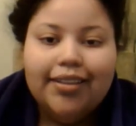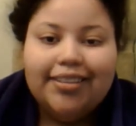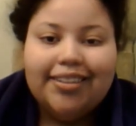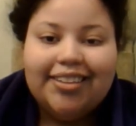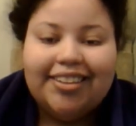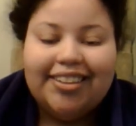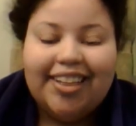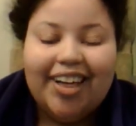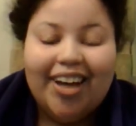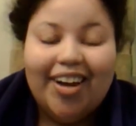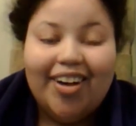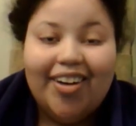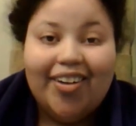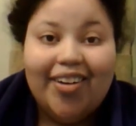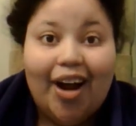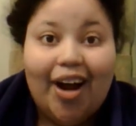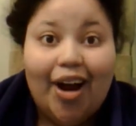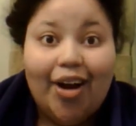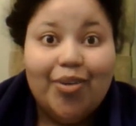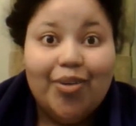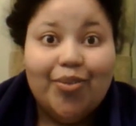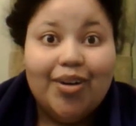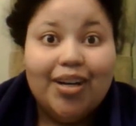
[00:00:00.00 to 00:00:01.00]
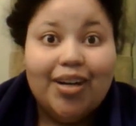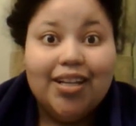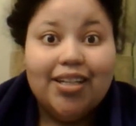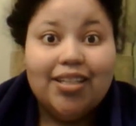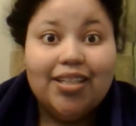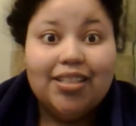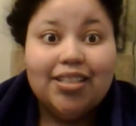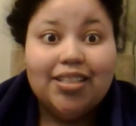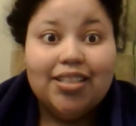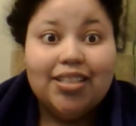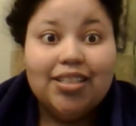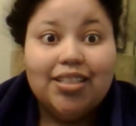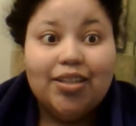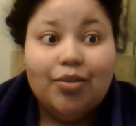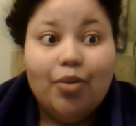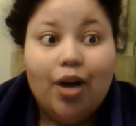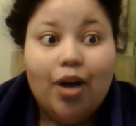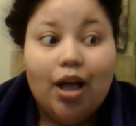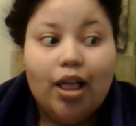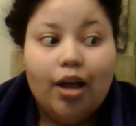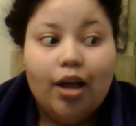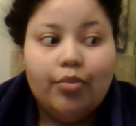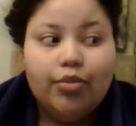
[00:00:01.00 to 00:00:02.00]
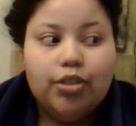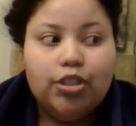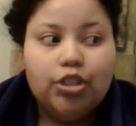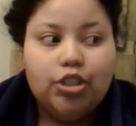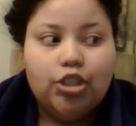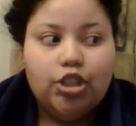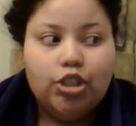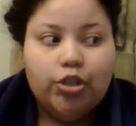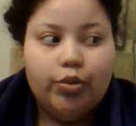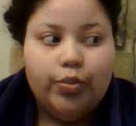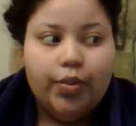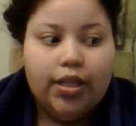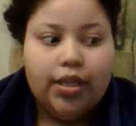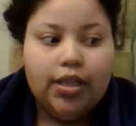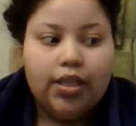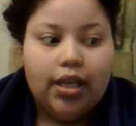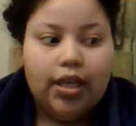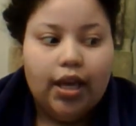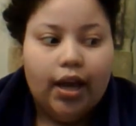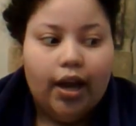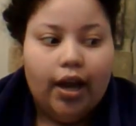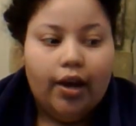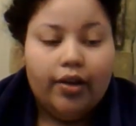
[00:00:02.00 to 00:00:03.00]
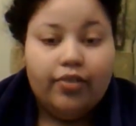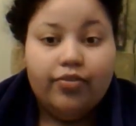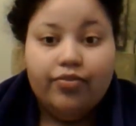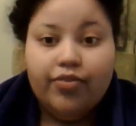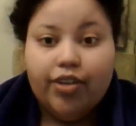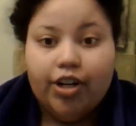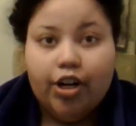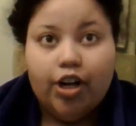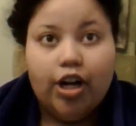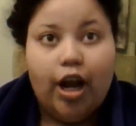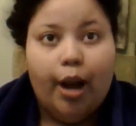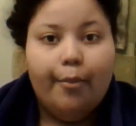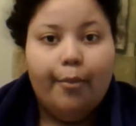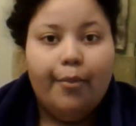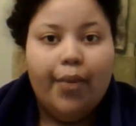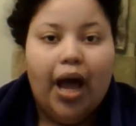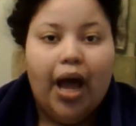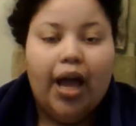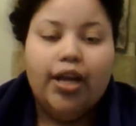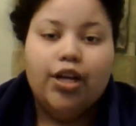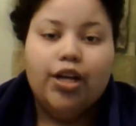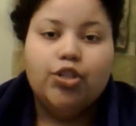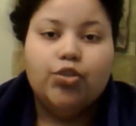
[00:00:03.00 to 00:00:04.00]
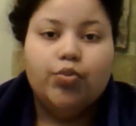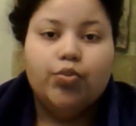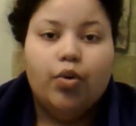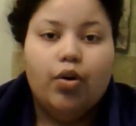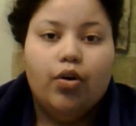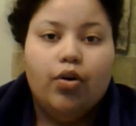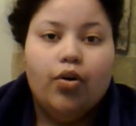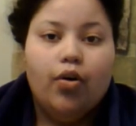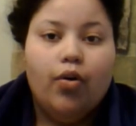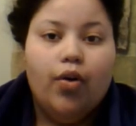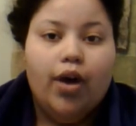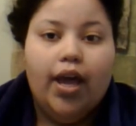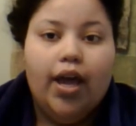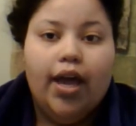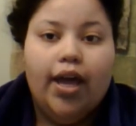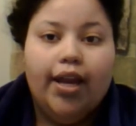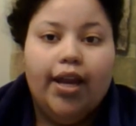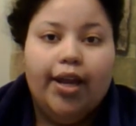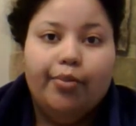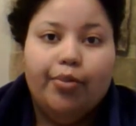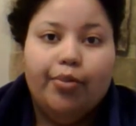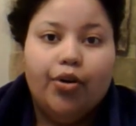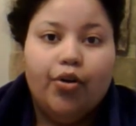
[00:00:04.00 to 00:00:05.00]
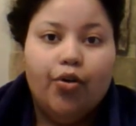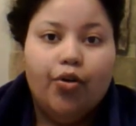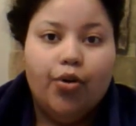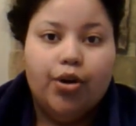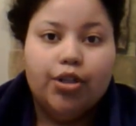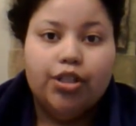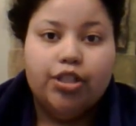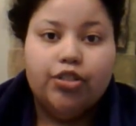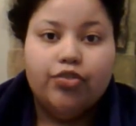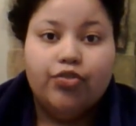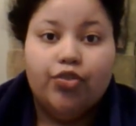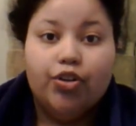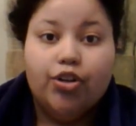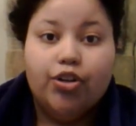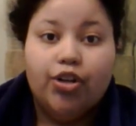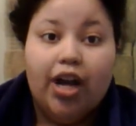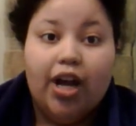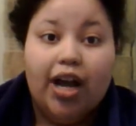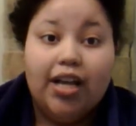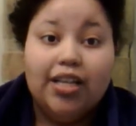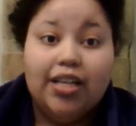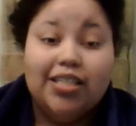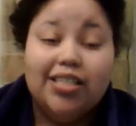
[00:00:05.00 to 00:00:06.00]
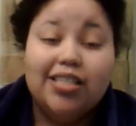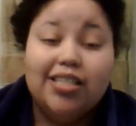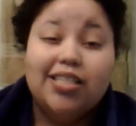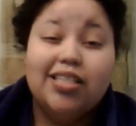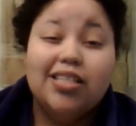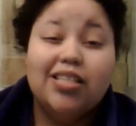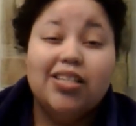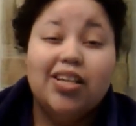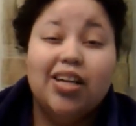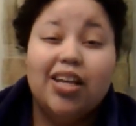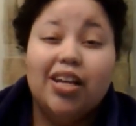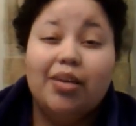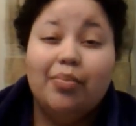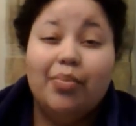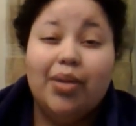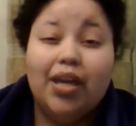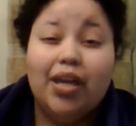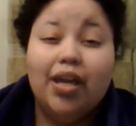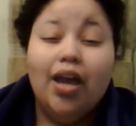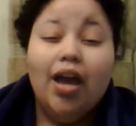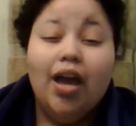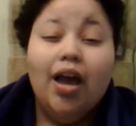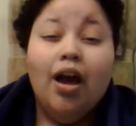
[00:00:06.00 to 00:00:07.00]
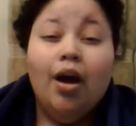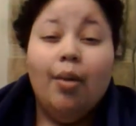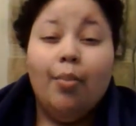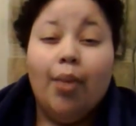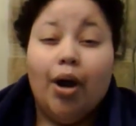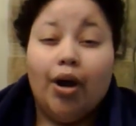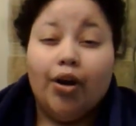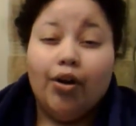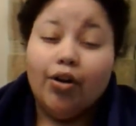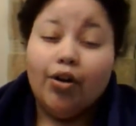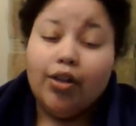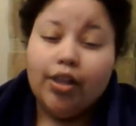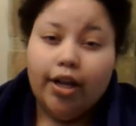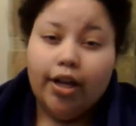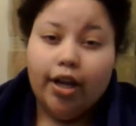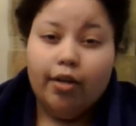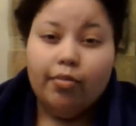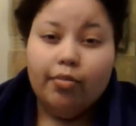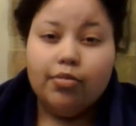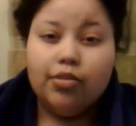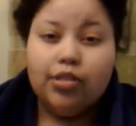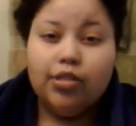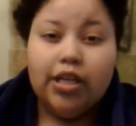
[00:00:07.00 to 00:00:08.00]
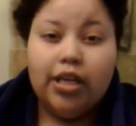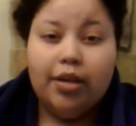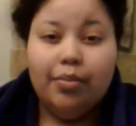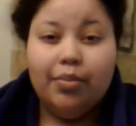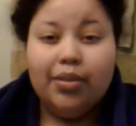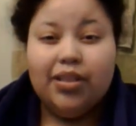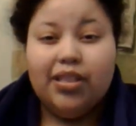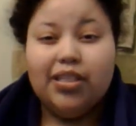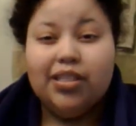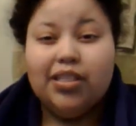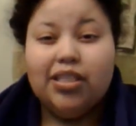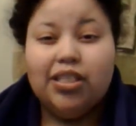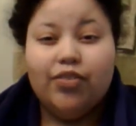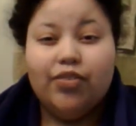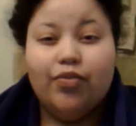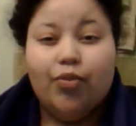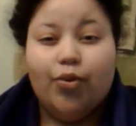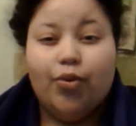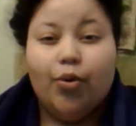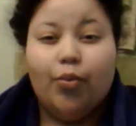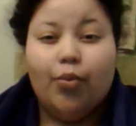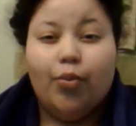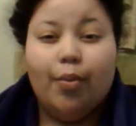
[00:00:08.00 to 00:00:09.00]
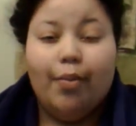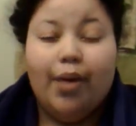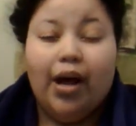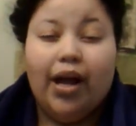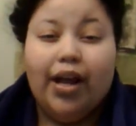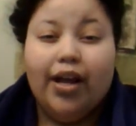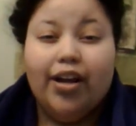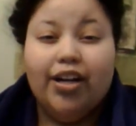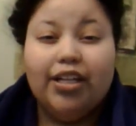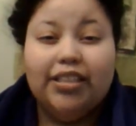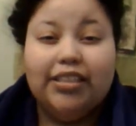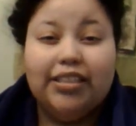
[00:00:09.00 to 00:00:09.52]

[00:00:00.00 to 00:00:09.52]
So I wanted to, while I was doing that, I figured I might as well go ahead and record this for you guys. This is gonna be my curly hair routine, but this is for when my hair is